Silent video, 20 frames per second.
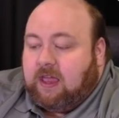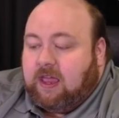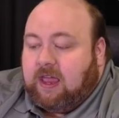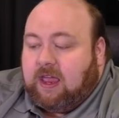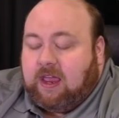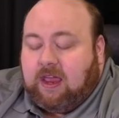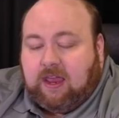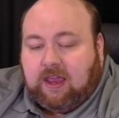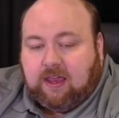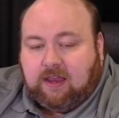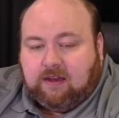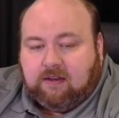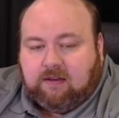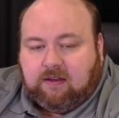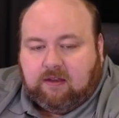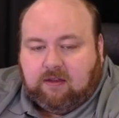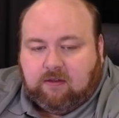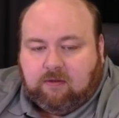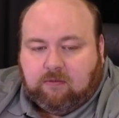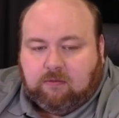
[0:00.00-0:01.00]
And
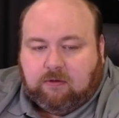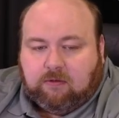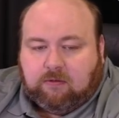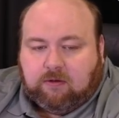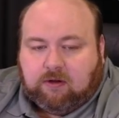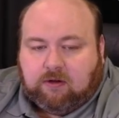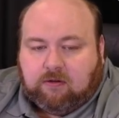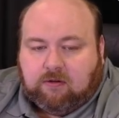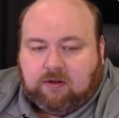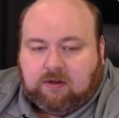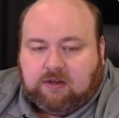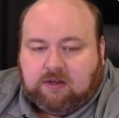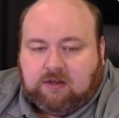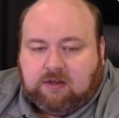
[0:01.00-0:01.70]
what we're going to